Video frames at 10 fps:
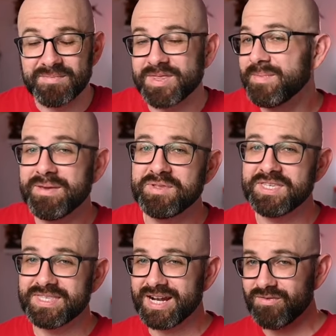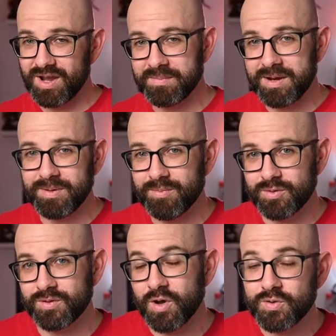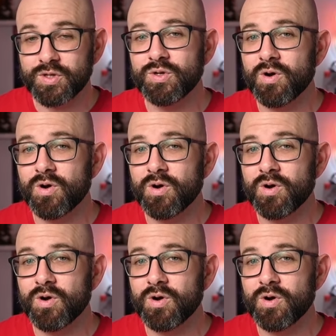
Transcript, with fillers: but the main places that I recommend people go to